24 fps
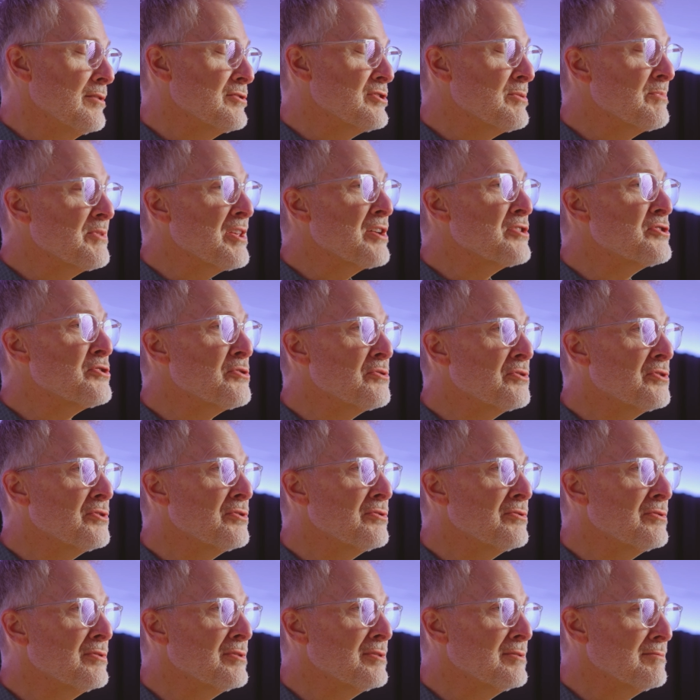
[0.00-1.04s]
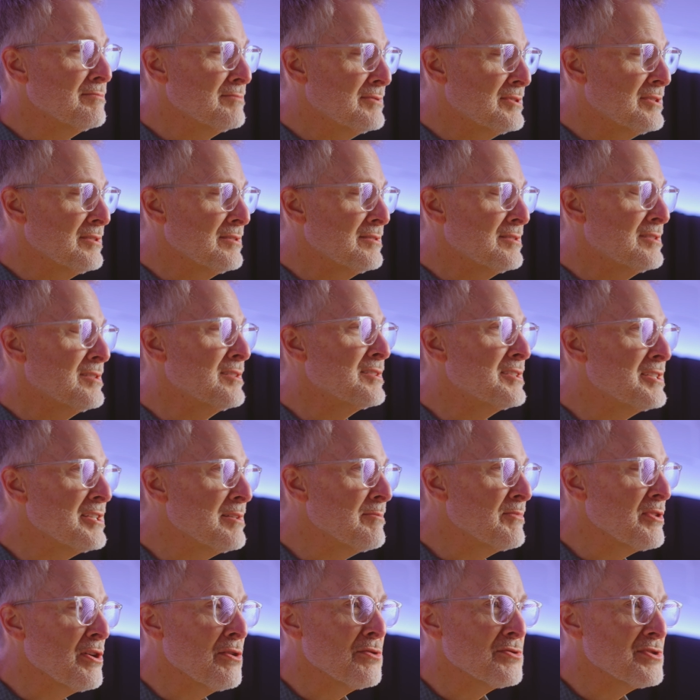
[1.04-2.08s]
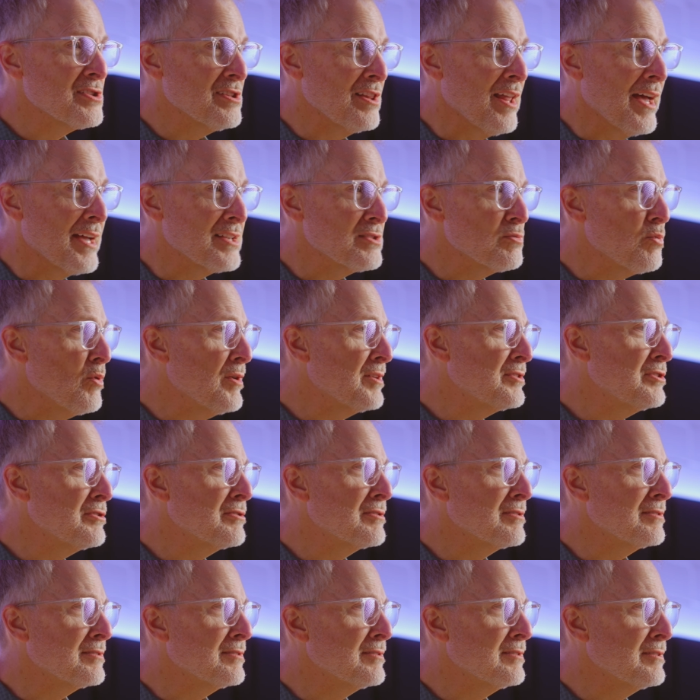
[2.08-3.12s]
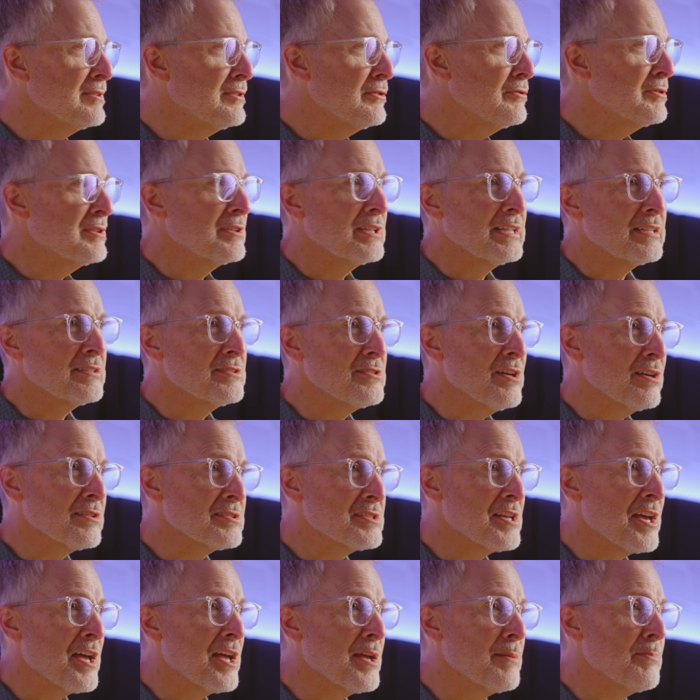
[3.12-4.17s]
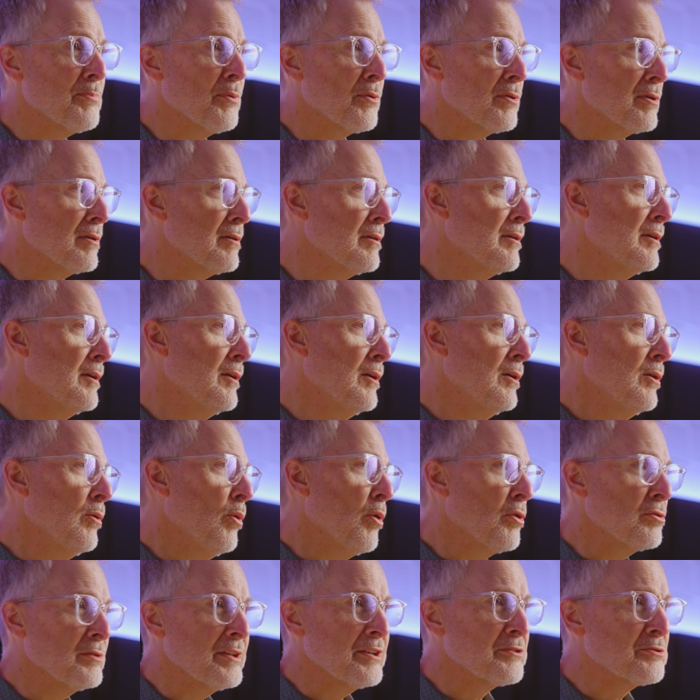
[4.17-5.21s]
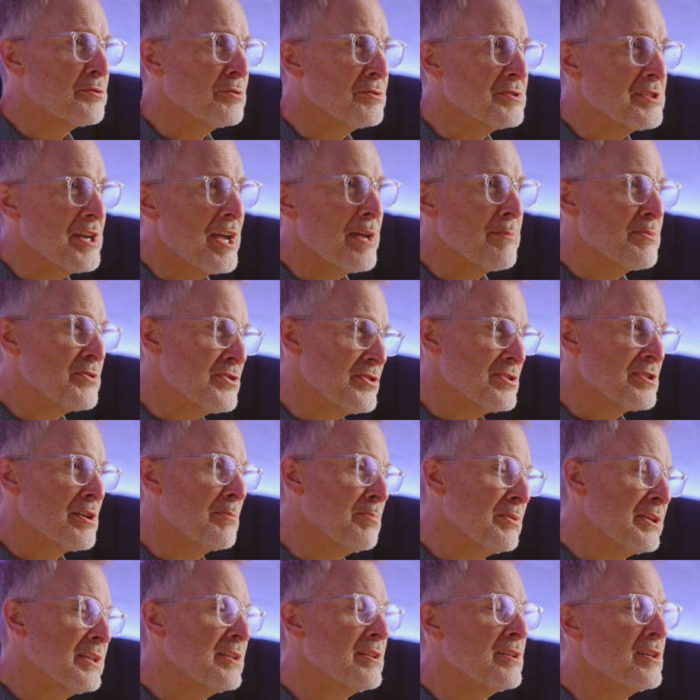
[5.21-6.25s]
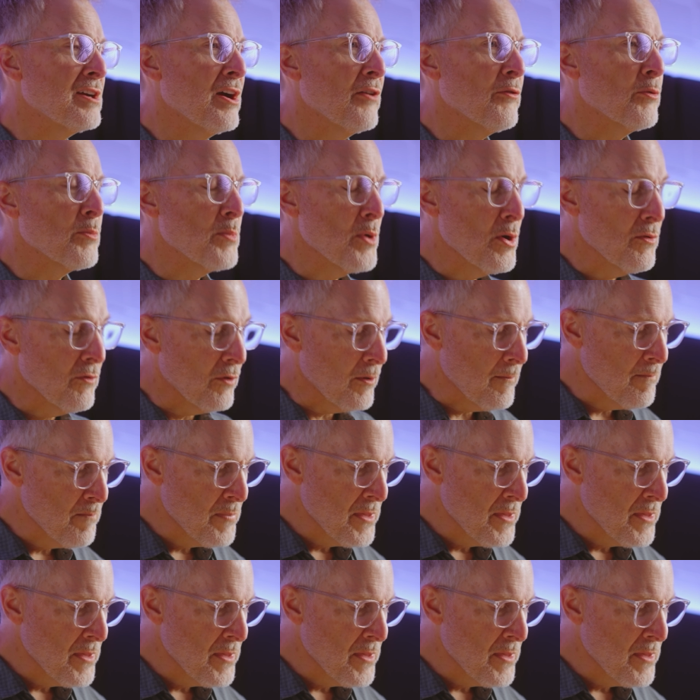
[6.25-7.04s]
There's some things you can do to dim those lights. One, you can get duct tape or electrical tape and just completely cover them over.